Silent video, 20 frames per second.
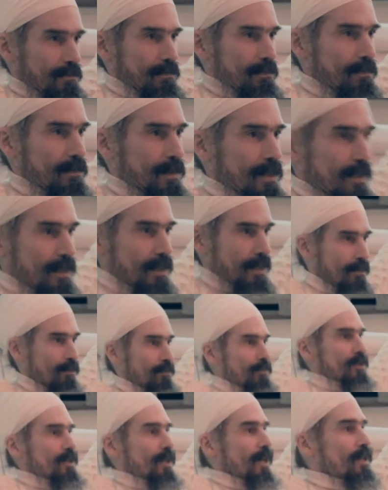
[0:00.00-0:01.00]
That's an
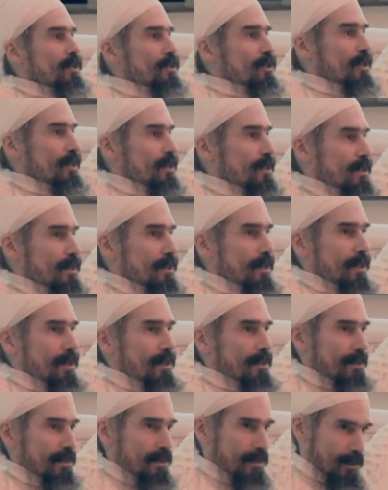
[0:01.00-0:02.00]
invitation, isn't it?
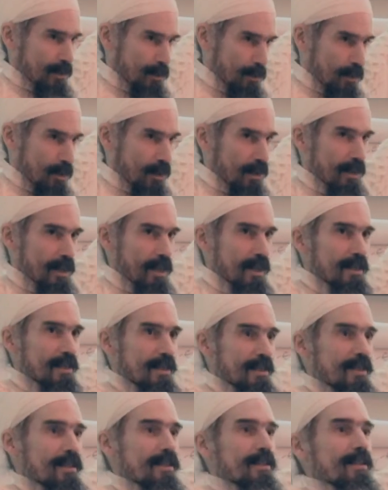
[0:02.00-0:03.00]
Come on
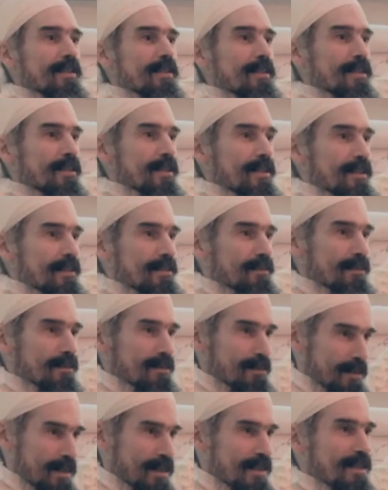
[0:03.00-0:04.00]
then,
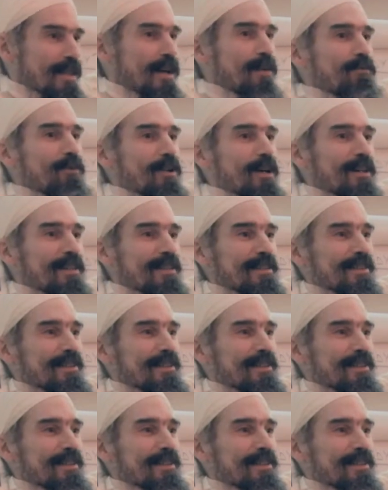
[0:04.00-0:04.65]
let's have you.